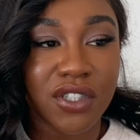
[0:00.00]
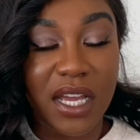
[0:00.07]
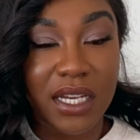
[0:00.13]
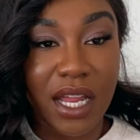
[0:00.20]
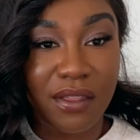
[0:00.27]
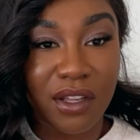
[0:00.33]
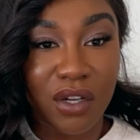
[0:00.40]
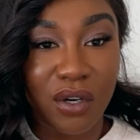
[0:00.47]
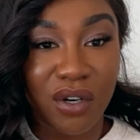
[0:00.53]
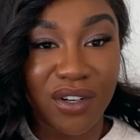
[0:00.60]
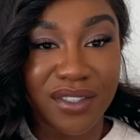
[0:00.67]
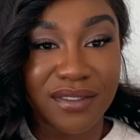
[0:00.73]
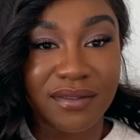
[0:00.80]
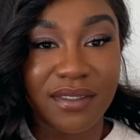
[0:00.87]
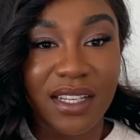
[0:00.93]
Another
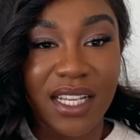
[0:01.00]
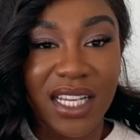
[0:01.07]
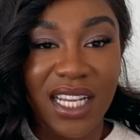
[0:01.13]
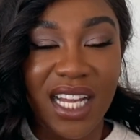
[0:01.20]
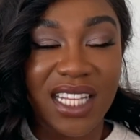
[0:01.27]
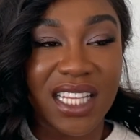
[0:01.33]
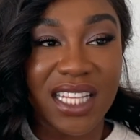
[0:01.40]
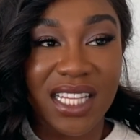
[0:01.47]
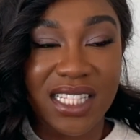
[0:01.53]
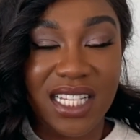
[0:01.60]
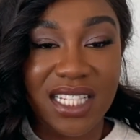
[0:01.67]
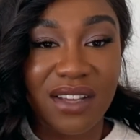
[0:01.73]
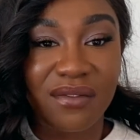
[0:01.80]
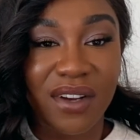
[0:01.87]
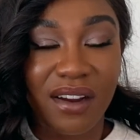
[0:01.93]
con, I think this has
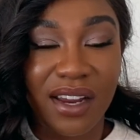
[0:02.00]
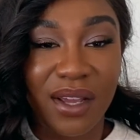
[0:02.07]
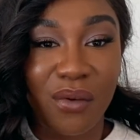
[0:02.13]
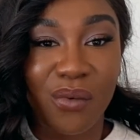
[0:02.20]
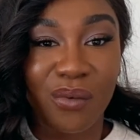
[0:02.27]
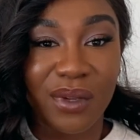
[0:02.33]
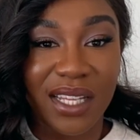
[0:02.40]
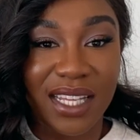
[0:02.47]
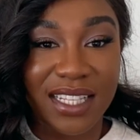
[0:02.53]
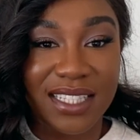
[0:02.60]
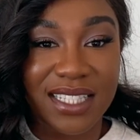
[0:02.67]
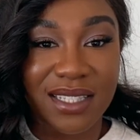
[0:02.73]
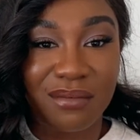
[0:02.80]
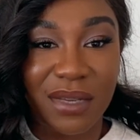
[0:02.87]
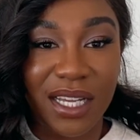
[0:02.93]
a very weird
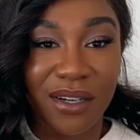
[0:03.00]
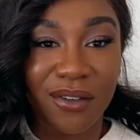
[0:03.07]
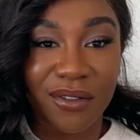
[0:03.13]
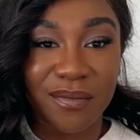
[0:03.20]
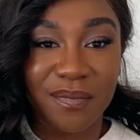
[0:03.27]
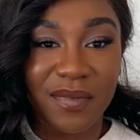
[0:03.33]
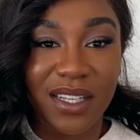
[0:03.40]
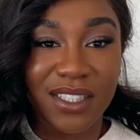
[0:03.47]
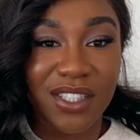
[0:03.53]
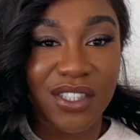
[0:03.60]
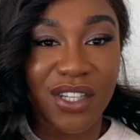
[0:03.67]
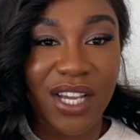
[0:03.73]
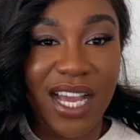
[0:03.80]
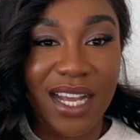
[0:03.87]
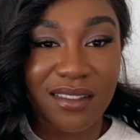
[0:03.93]
smell. I don't know
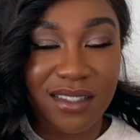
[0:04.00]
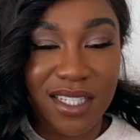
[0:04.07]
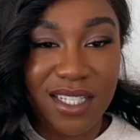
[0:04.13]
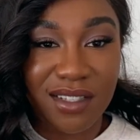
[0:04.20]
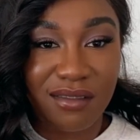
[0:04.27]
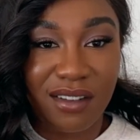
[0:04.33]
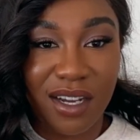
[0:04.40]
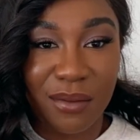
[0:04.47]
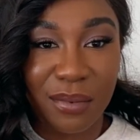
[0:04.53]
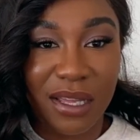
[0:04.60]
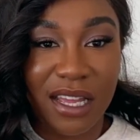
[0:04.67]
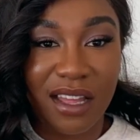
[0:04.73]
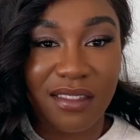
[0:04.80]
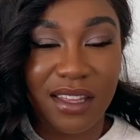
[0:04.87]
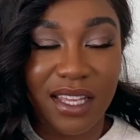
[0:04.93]
how to describe it.
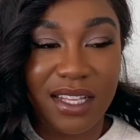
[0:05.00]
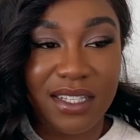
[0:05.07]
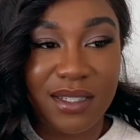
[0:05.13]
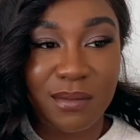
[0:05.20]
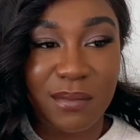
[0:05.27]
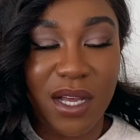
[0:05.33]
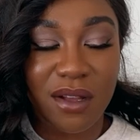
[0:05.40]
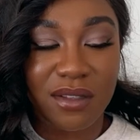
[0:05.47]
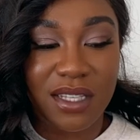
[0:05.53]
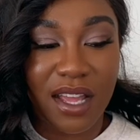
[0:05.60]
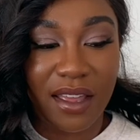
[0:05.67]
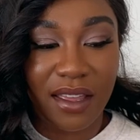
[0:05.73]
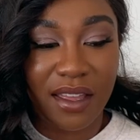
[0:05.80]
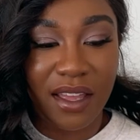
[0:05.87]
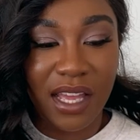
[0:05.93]
I think it smells
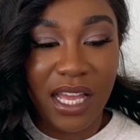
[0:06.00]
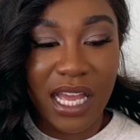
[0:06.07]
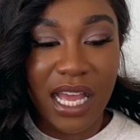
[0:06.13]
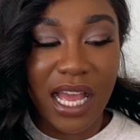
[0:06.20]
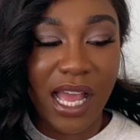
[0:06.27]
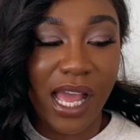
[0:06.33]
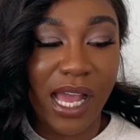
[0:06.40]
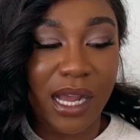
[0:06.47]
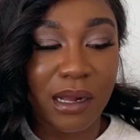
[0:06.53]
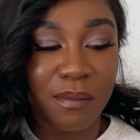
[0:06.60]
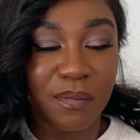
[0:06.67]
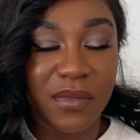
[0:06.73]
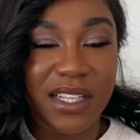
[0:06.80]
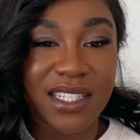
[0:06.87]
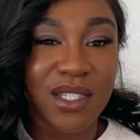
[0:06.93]
like
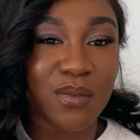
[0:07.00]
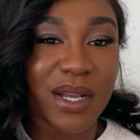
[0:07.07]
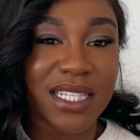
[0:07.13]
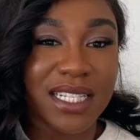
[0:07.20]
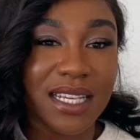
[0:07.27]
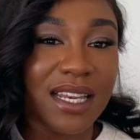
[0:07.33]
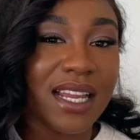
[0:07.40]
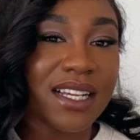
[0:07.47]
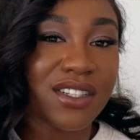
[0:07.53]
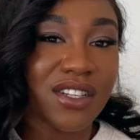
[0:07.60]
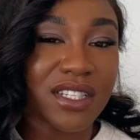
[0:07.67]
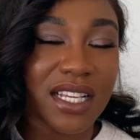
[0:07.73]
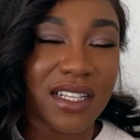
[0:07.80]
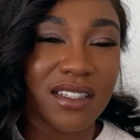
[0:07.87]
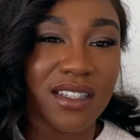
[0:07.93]
sweaty leisure
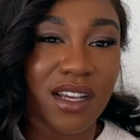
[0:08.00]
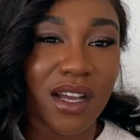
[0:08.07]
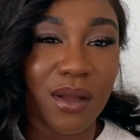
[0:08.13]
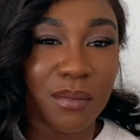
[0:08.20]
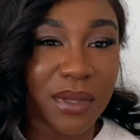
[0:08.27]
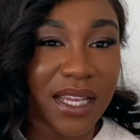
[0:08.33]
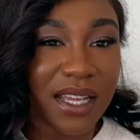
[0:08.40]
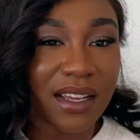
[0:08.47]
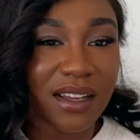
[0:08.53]
centre a bit.